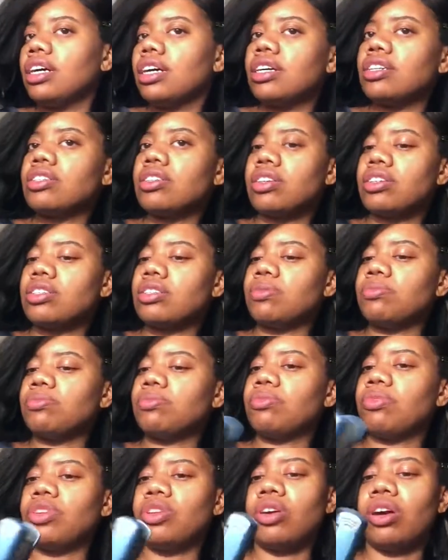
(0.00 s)
I saw
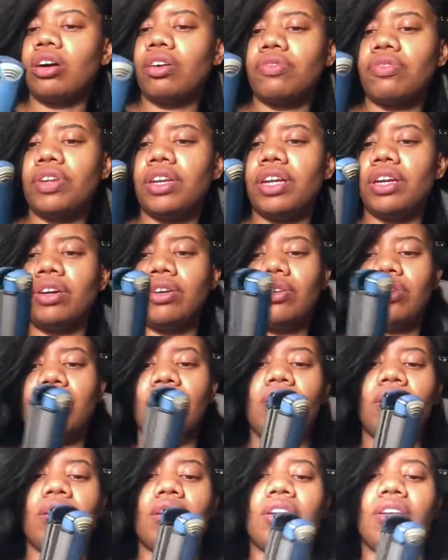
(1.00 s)
some dog video
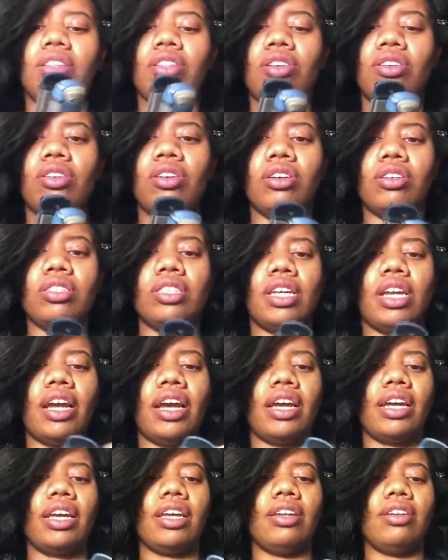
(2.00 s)
and the dog said
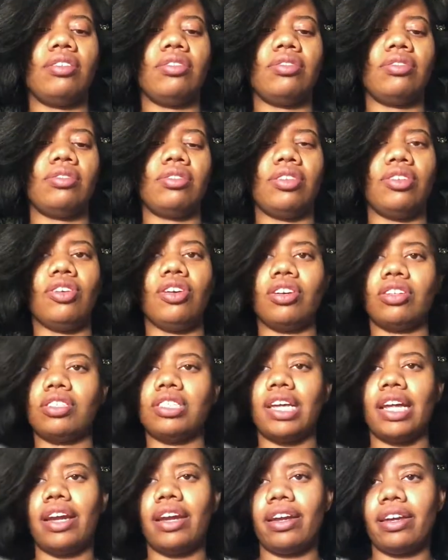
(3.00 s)
heckin'. The dog
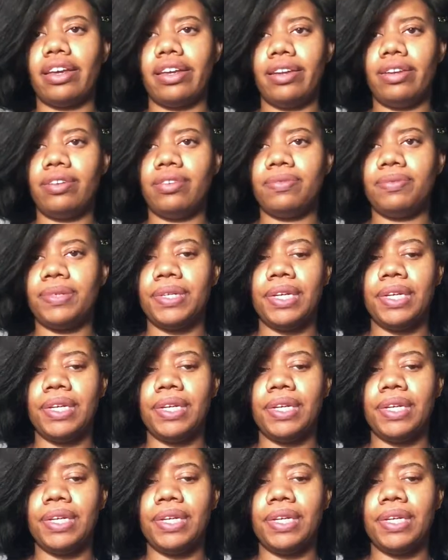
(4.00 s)
said heckin'.